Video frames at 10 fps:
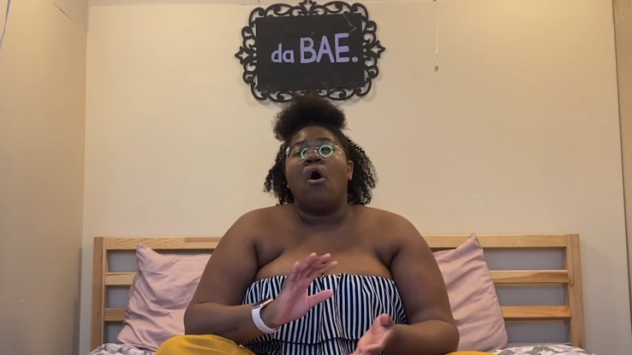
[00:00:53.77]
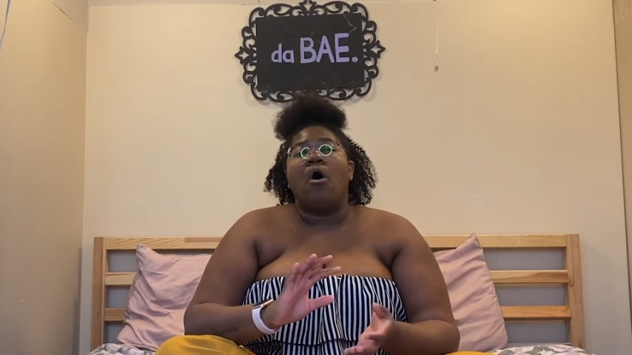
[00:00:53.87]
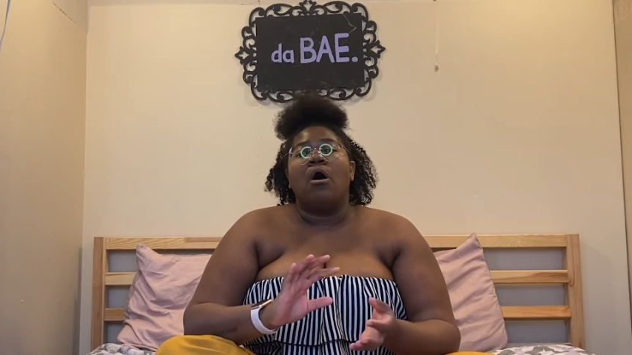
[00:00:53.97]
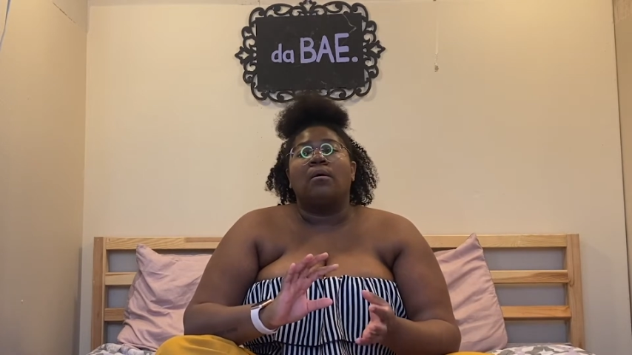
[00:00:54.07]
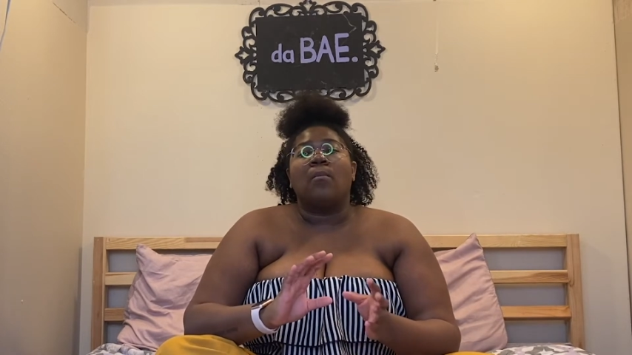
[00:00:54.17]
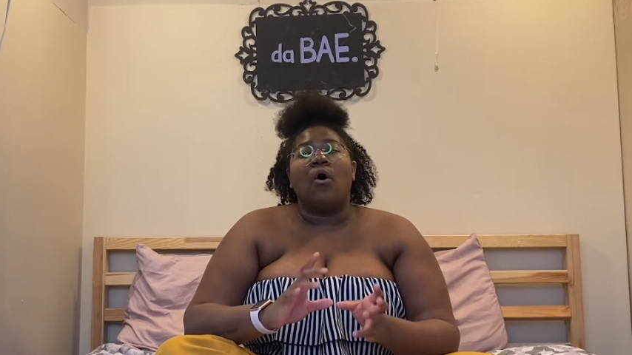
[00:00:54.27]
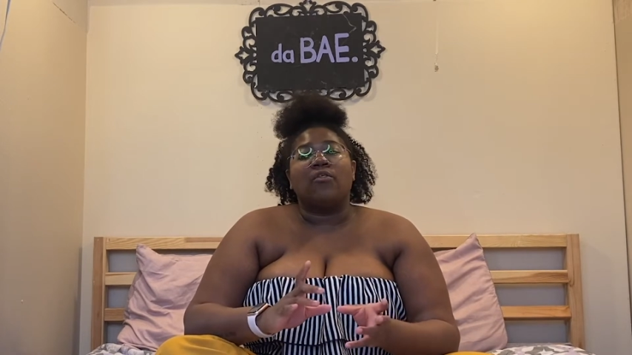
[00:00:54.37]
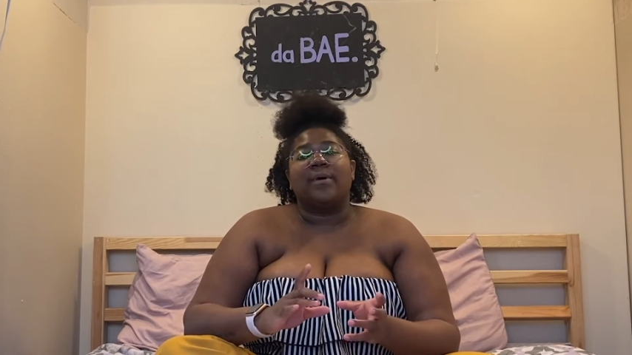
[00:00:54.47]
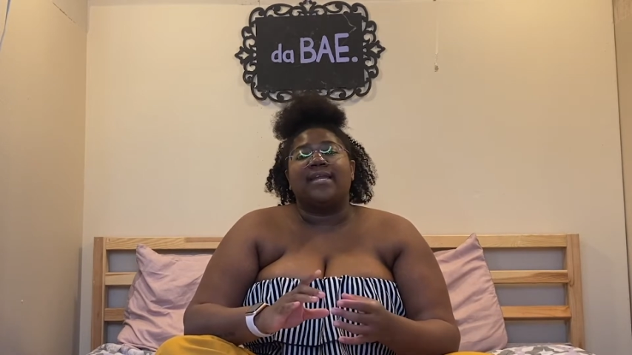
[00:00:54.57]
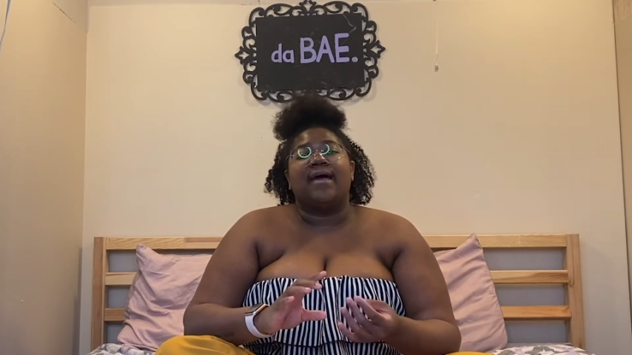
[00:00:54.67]
um, all
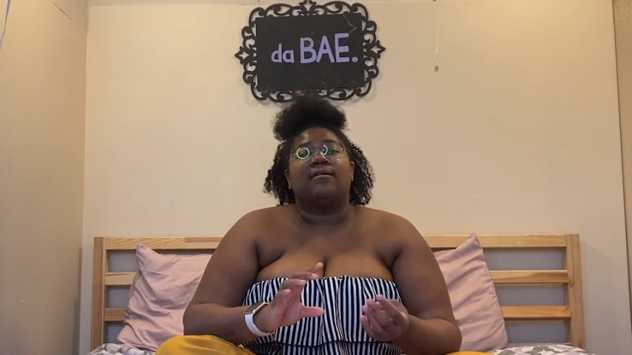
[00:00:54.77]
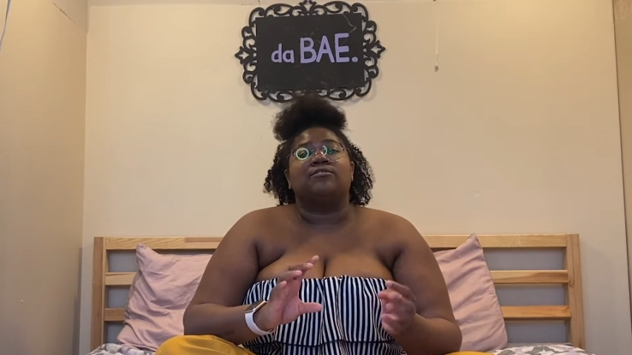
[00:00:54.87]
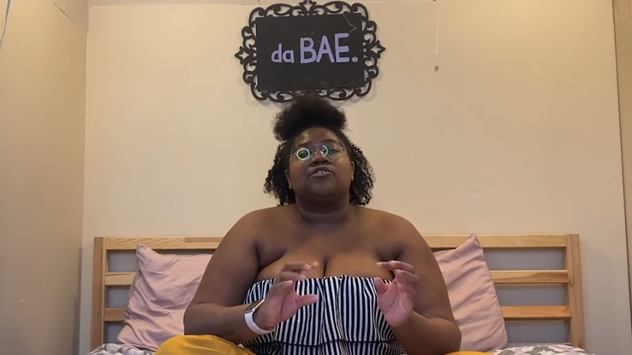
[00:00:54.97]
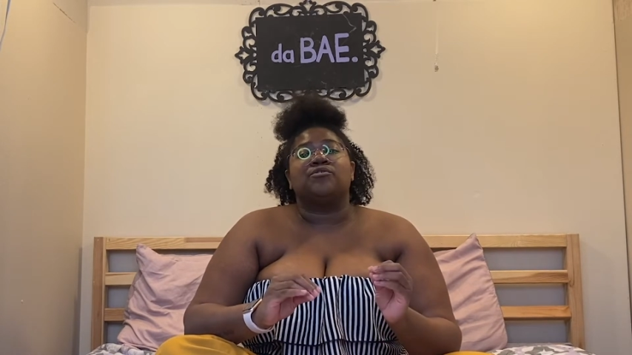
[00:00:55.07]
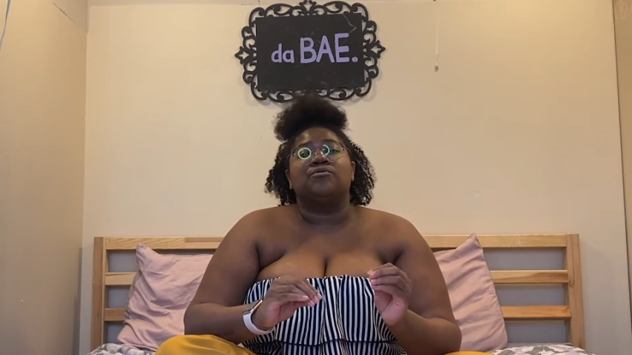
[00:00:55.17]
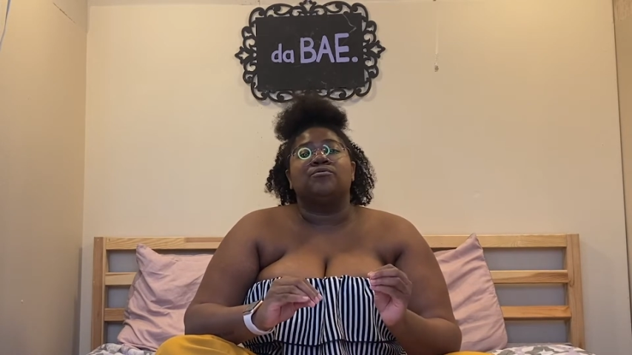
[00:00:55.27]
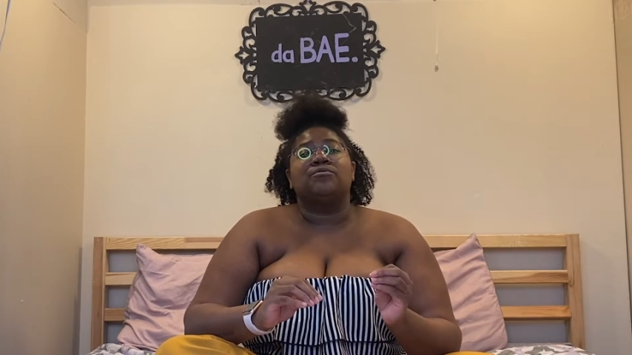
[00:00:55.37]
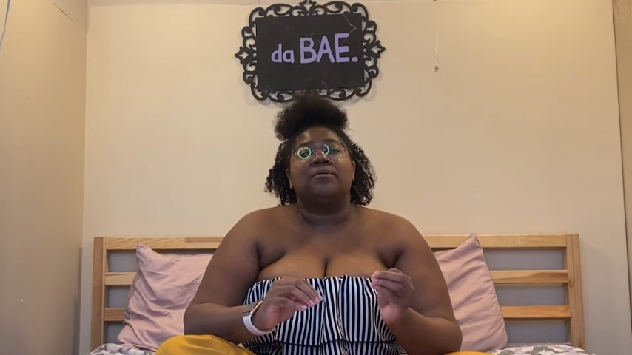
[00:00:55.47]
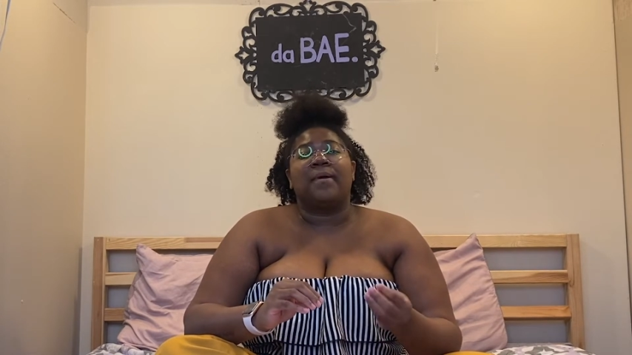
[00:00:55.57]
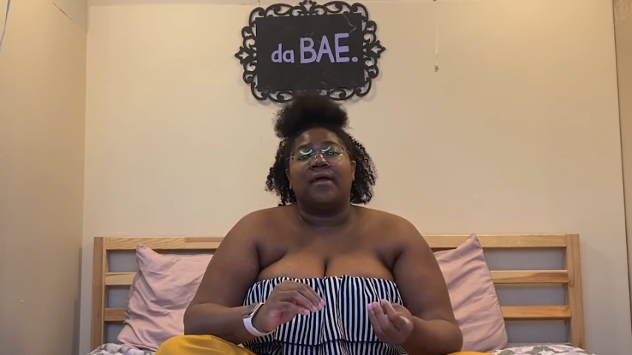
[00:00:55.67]
the way down to
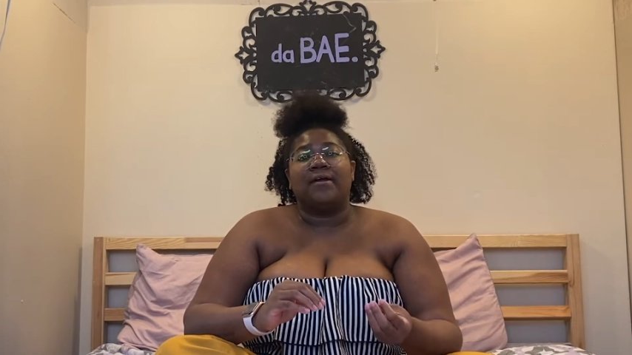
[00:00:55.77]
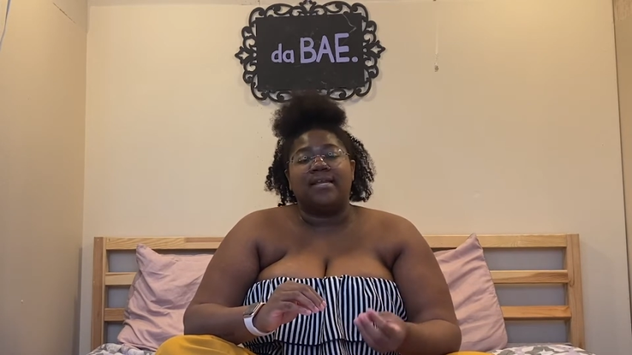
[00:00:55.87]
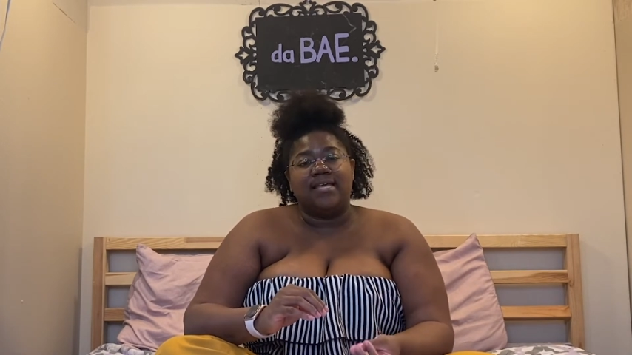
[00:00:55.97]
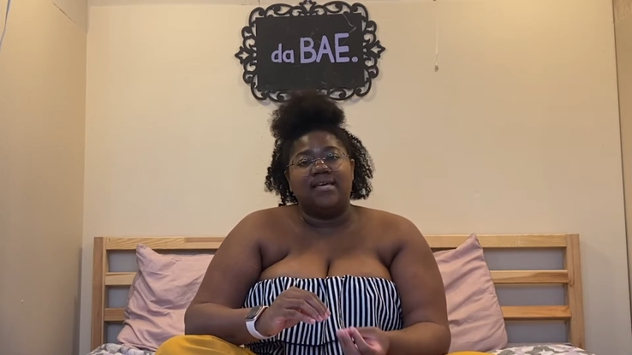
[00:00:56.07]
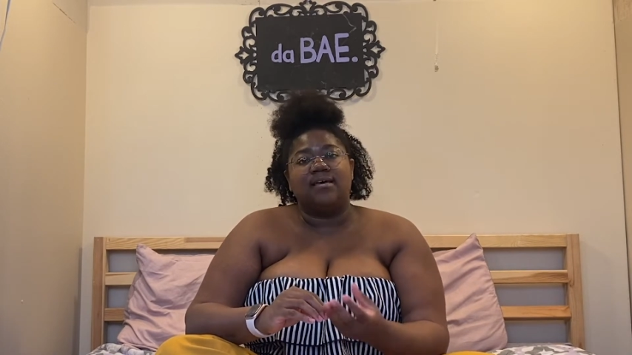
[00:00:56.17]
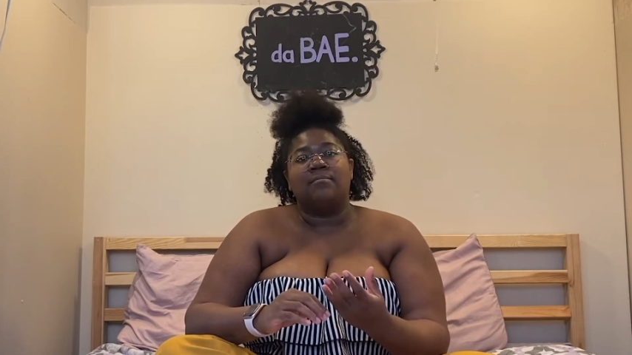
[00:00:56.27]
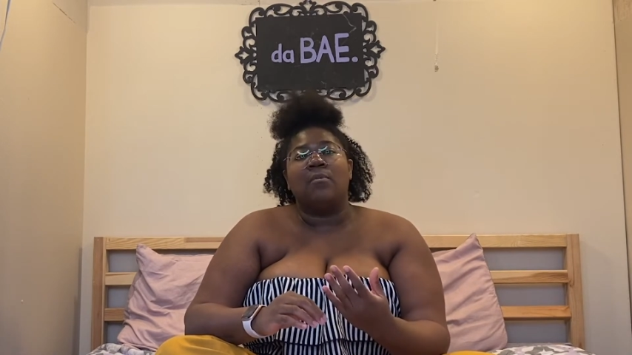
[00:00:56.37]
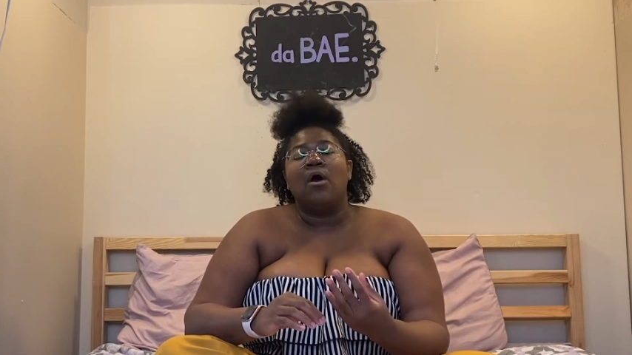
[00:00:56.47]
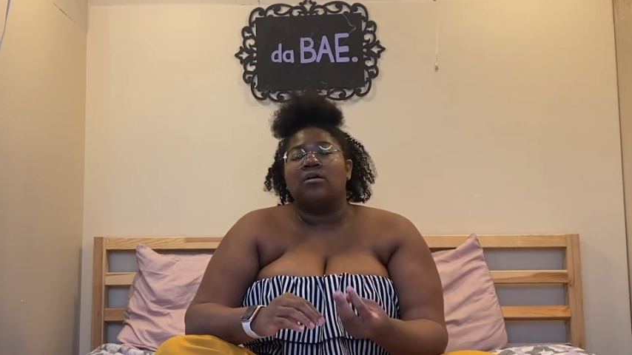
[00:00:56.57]
the perineum,